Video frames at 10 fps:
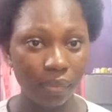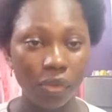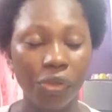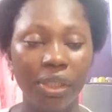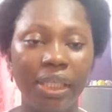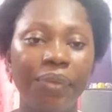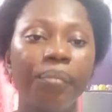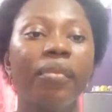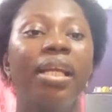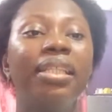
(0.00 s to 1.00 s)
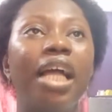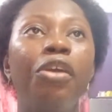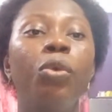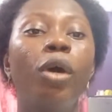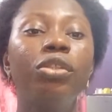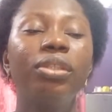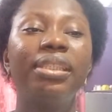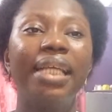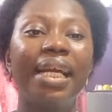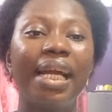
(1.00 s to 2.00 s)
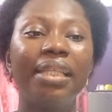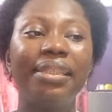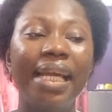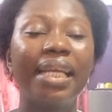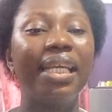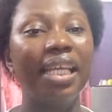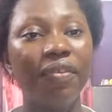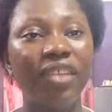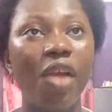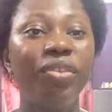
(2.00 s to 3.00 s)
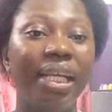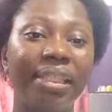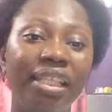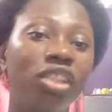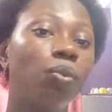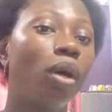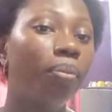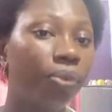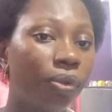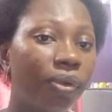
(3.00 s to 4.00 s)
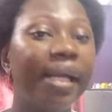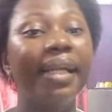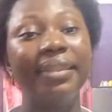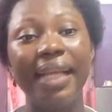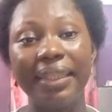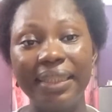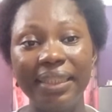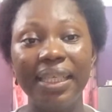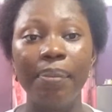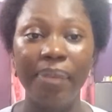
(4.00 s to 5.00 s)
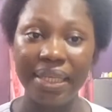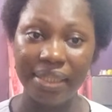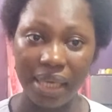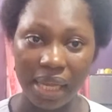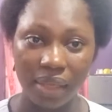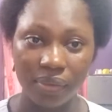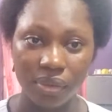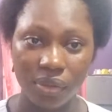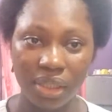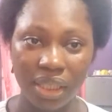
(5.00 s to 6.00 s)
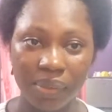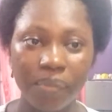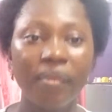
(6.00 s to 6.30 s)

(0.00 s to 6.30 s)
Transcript: okay, and you want to check if there is at least one book that is a bestseller, okay,